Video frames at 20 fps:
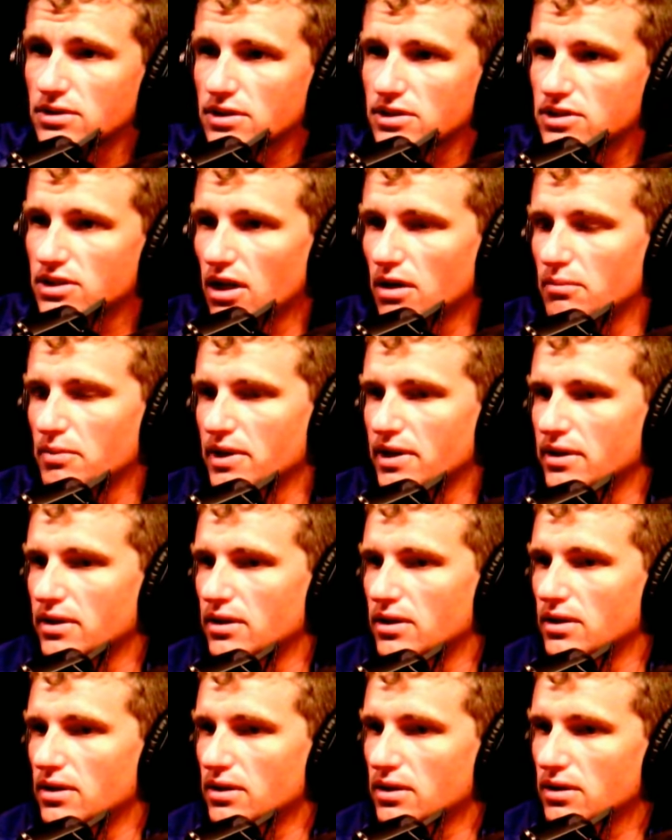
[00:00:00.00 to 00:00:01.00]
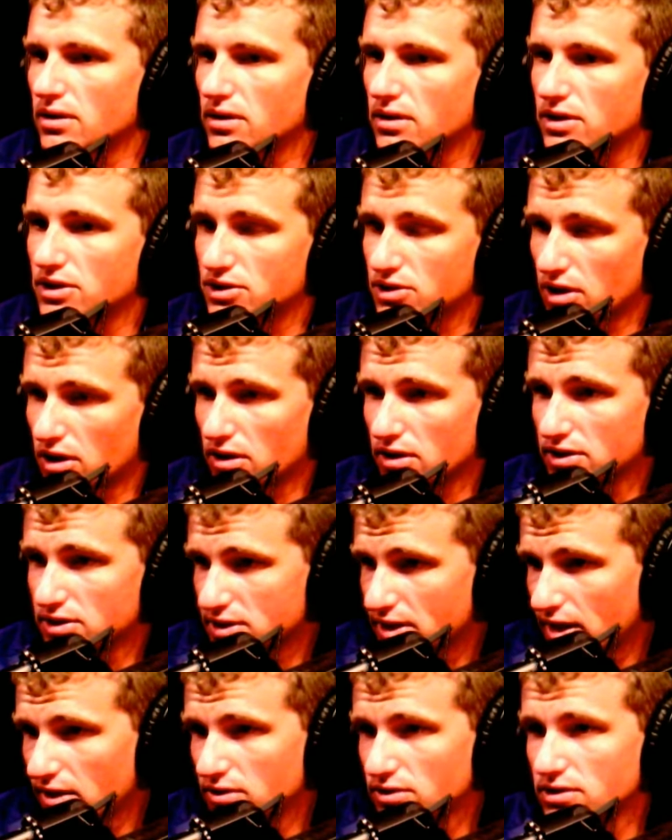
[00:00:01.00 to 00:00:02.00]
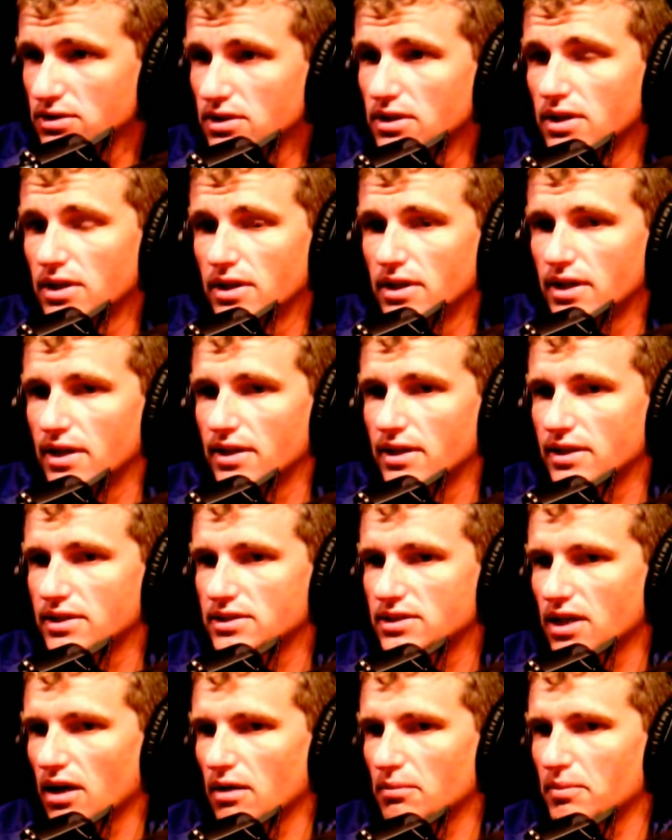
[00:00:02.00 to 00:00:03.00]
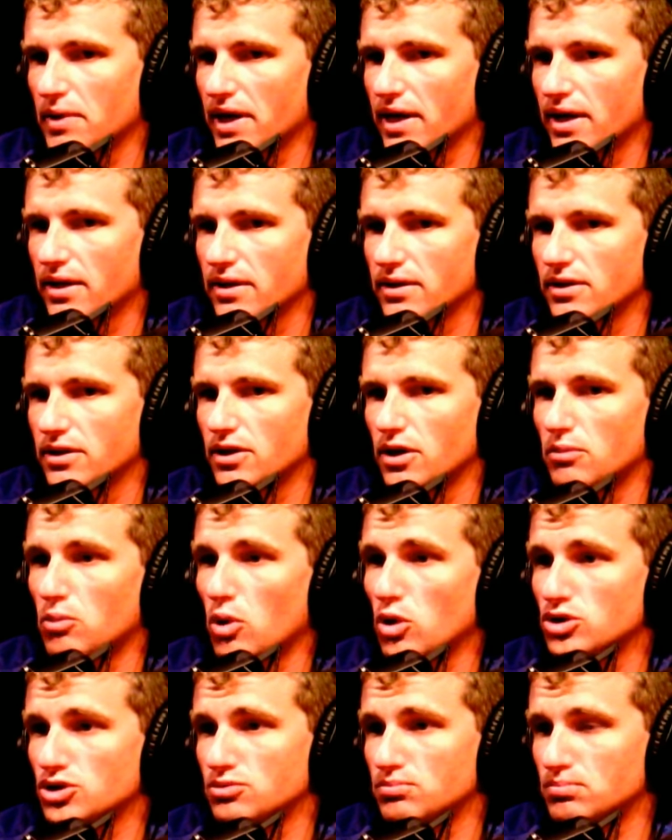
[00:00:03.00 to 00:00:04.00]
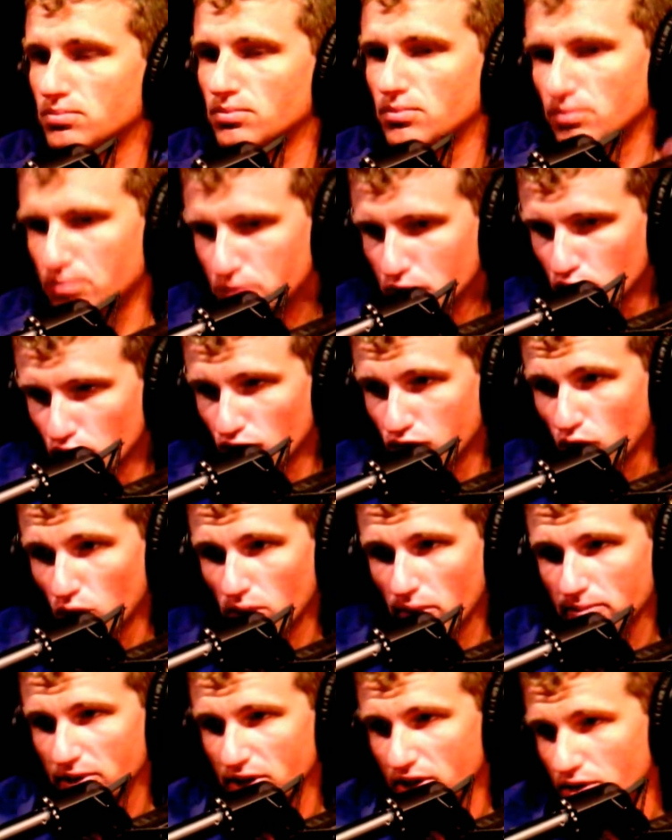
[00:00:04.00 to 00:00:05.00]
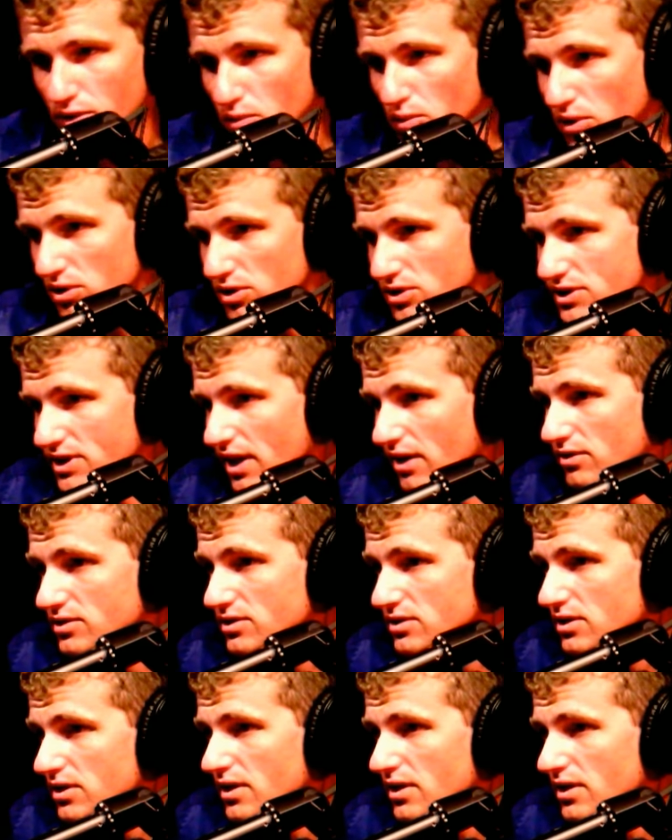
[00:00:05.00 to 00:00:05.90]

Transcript: They stop at a guitarist house. And they stop at the most beautiful woman in the world's house.